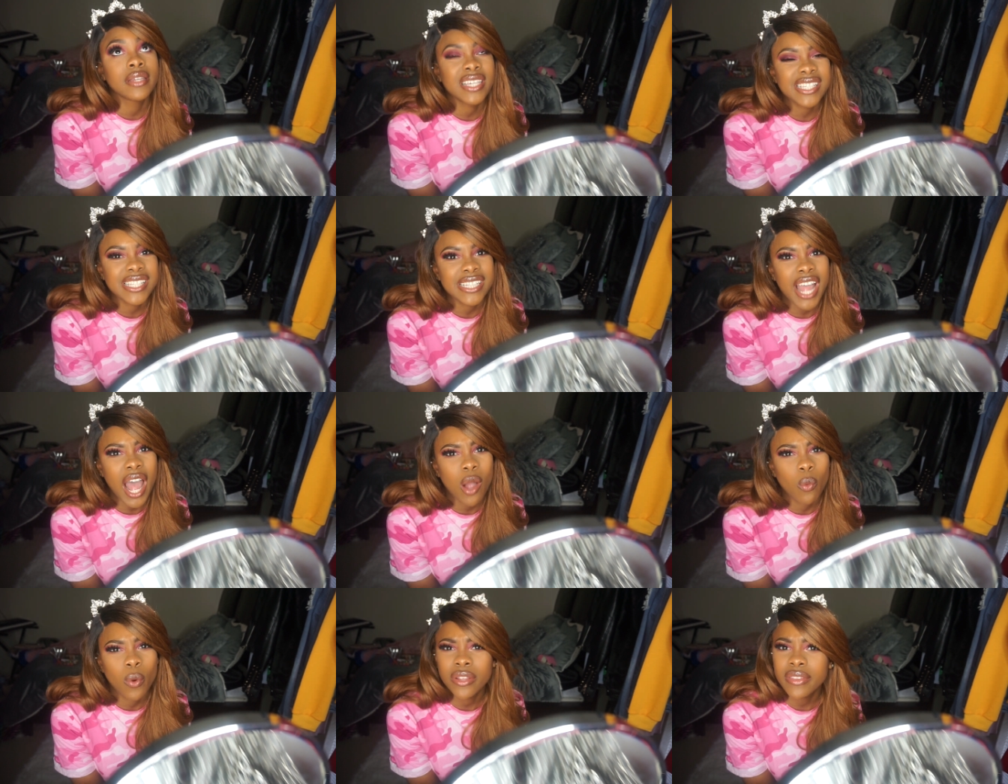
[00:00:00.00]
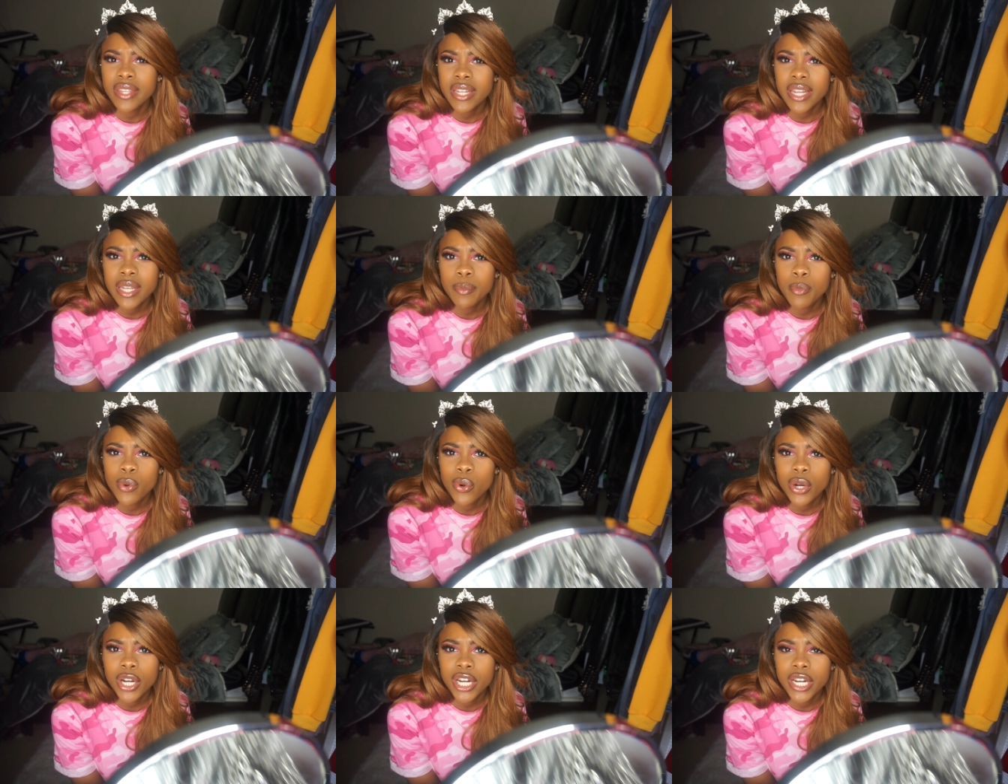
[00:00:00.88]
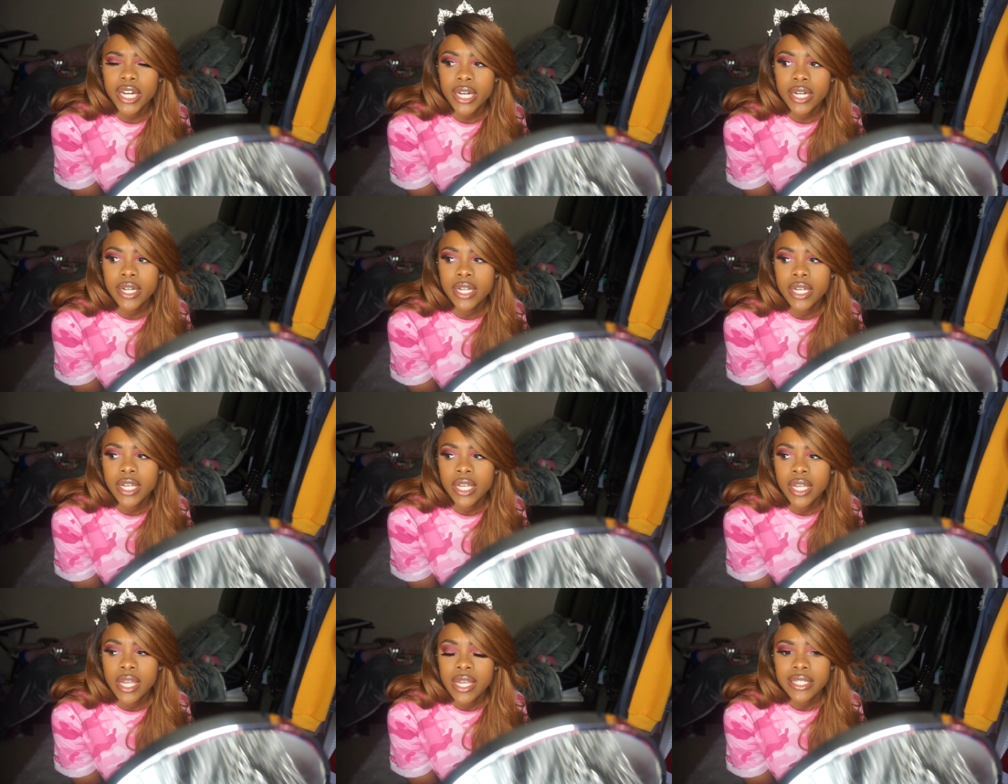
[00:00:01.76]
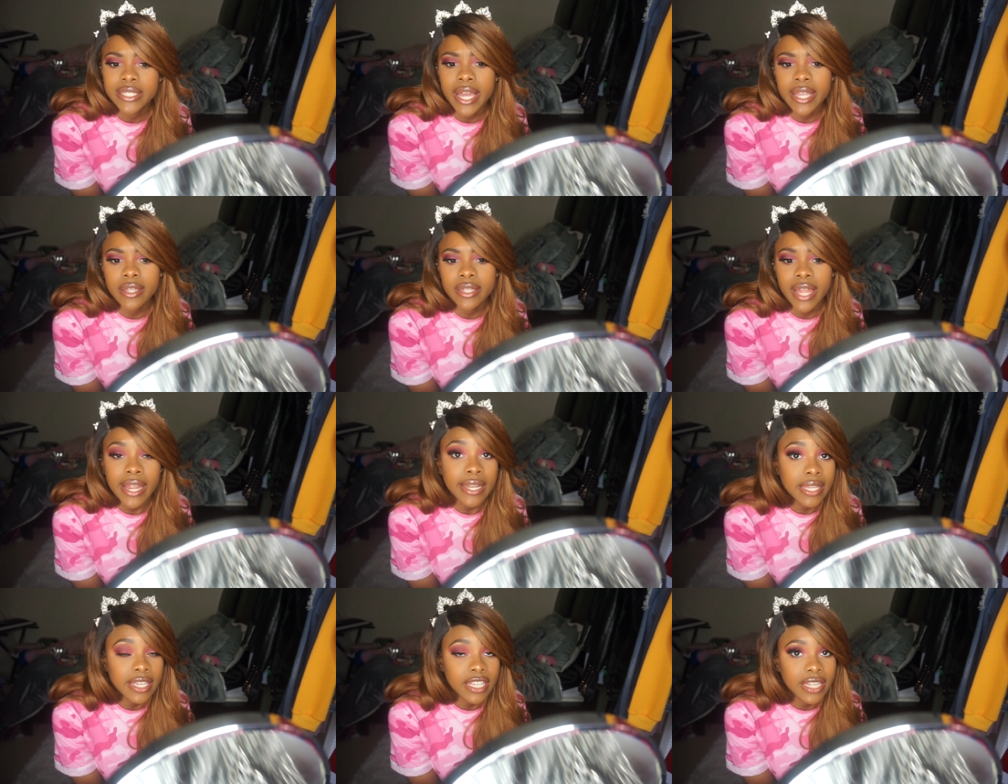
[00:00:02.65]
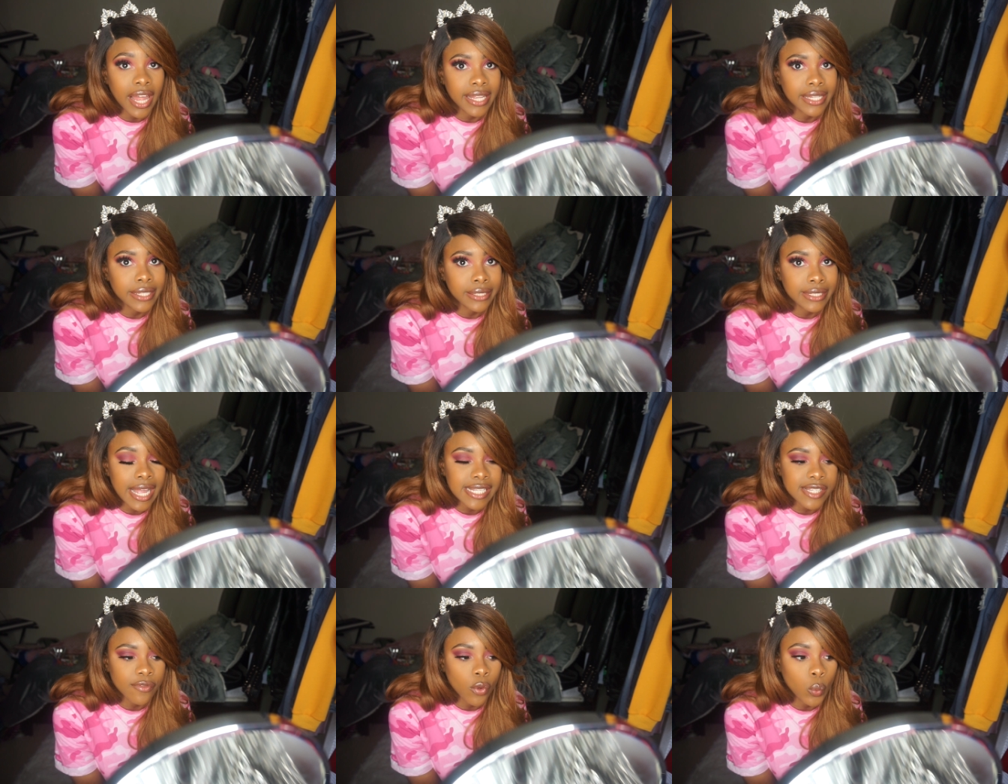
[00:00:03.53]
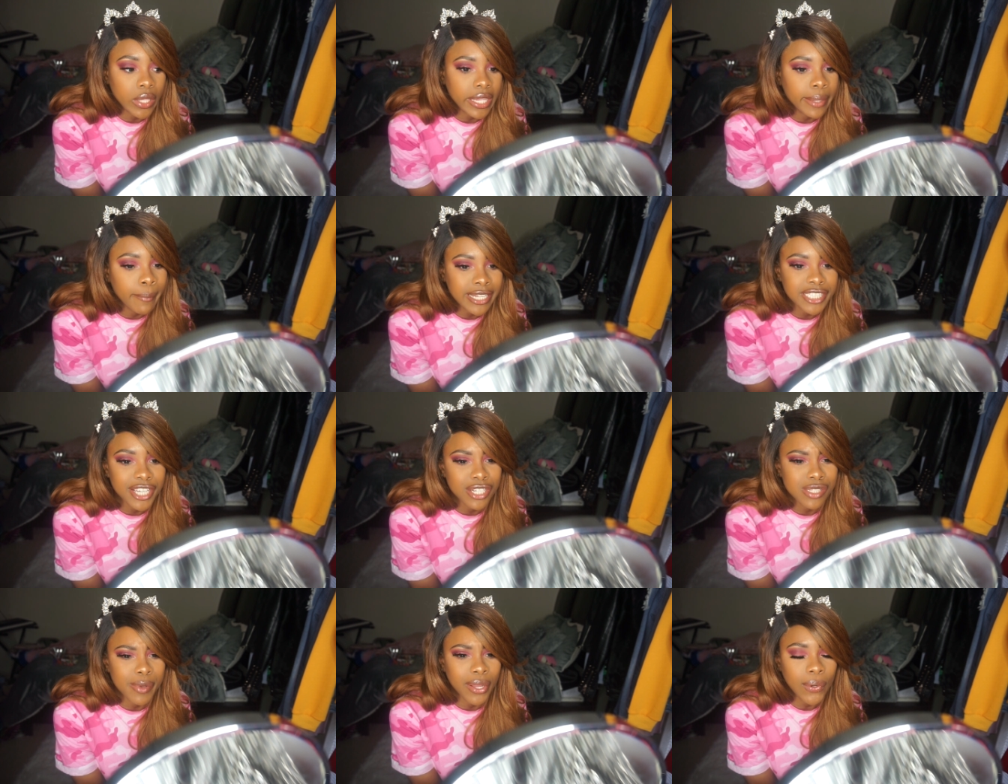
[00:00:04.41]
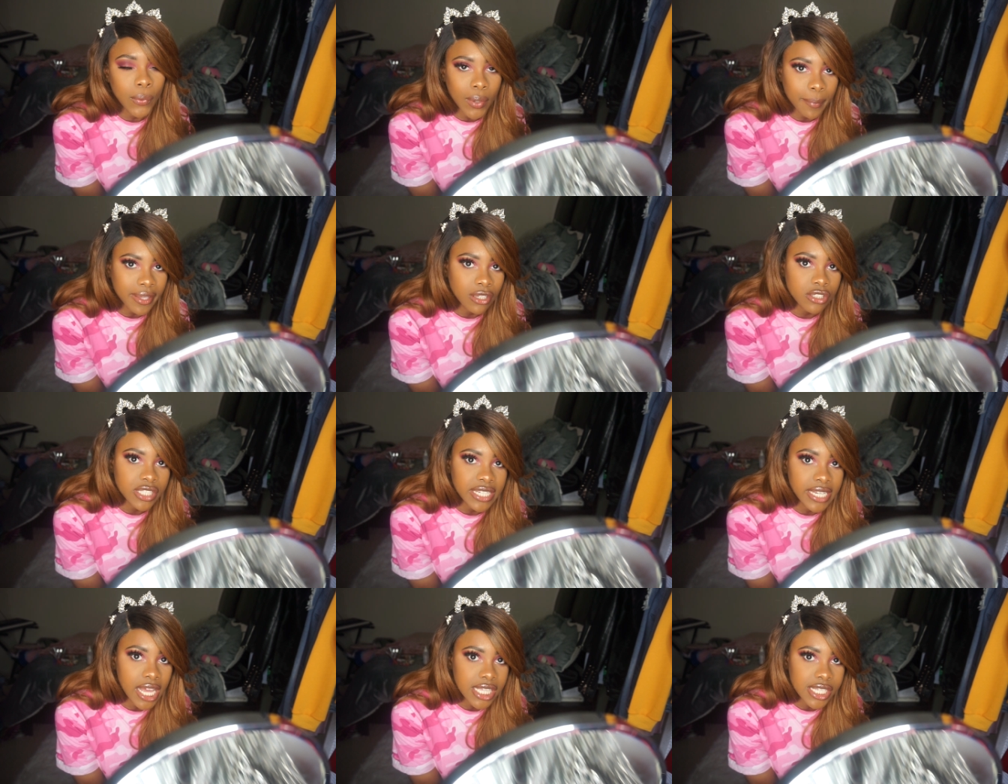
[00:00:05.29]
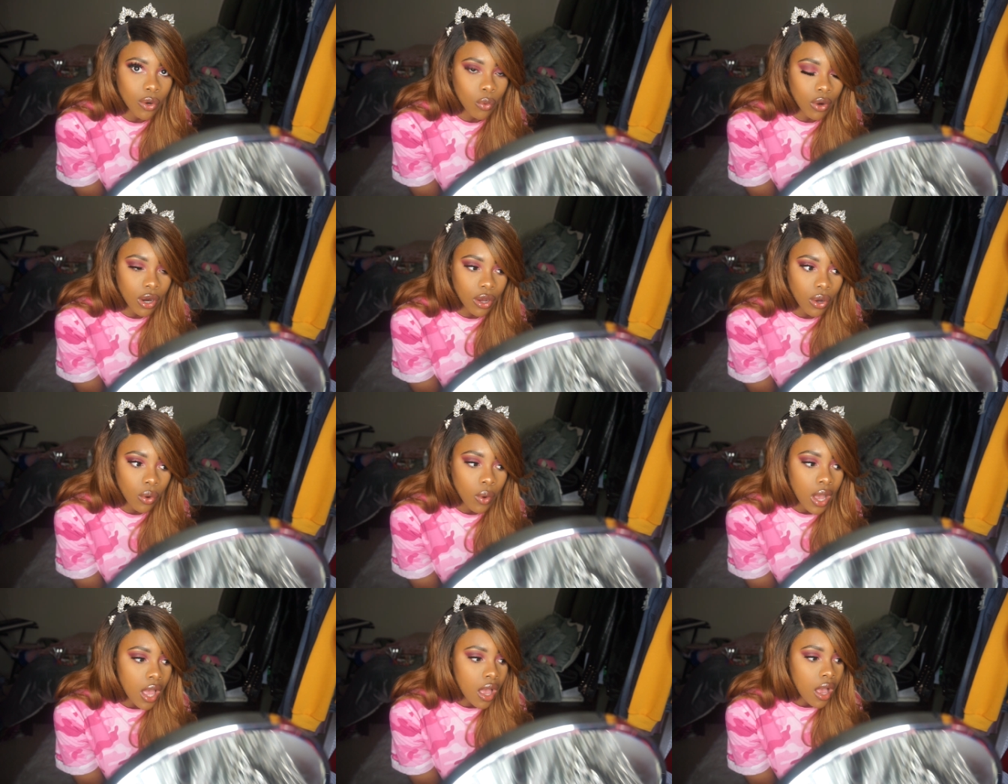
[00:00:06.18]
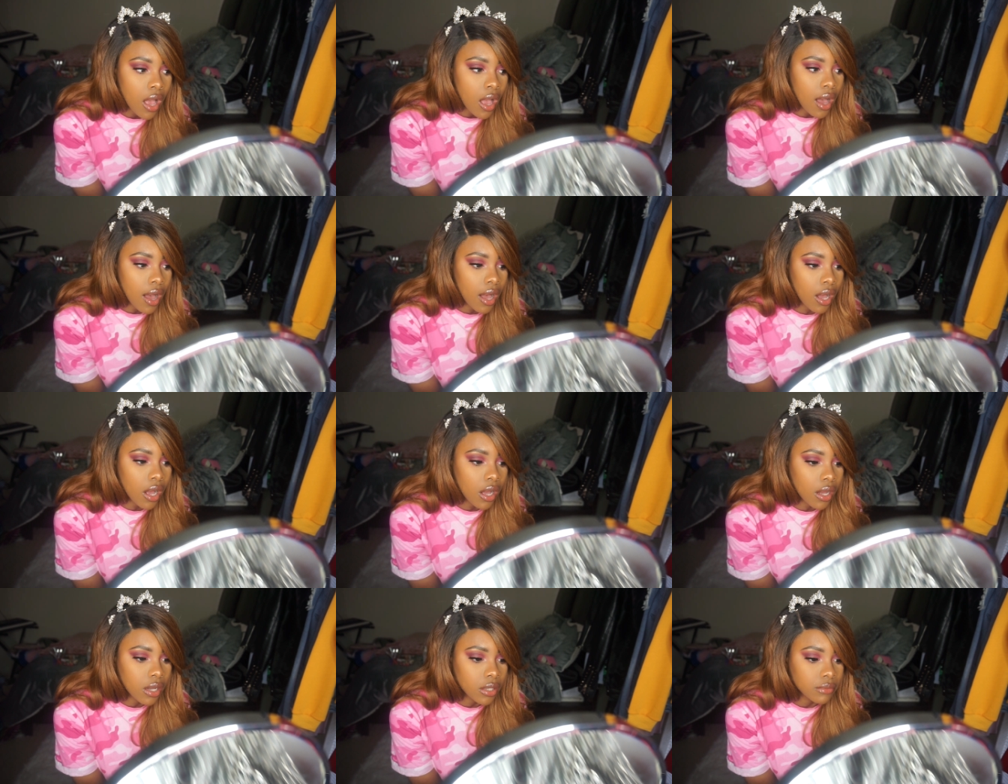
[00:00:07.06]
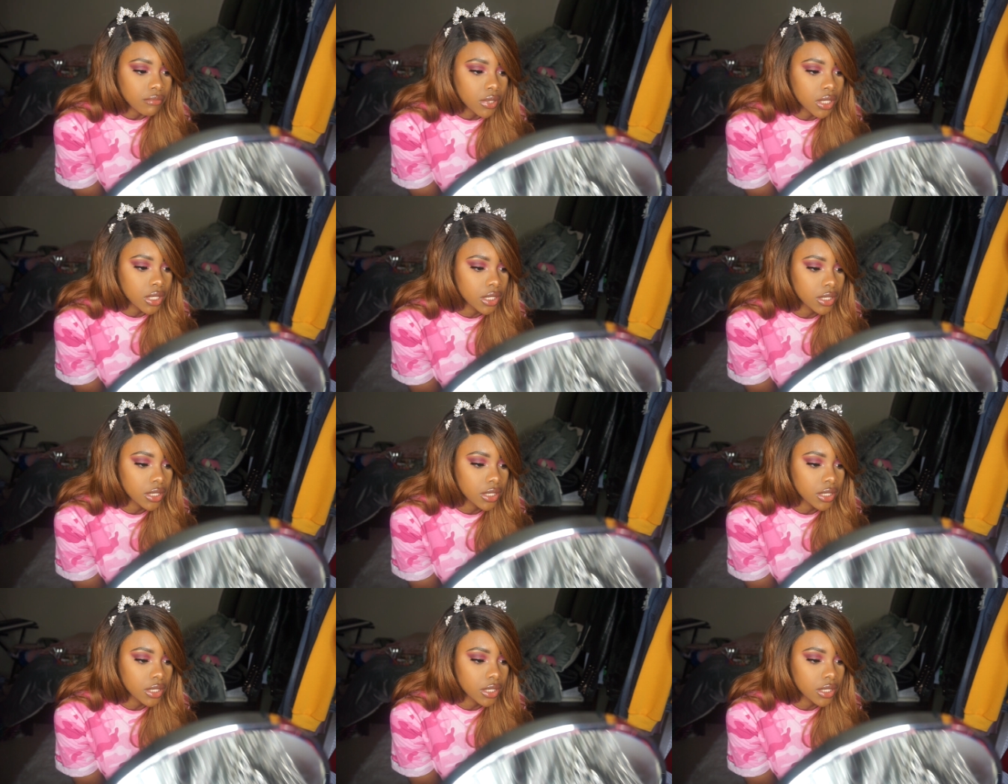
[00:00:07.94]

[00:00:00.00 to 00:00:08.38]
it's not worth it anymore like lately like as of a week my channel's been growing but usually it doesn't grow um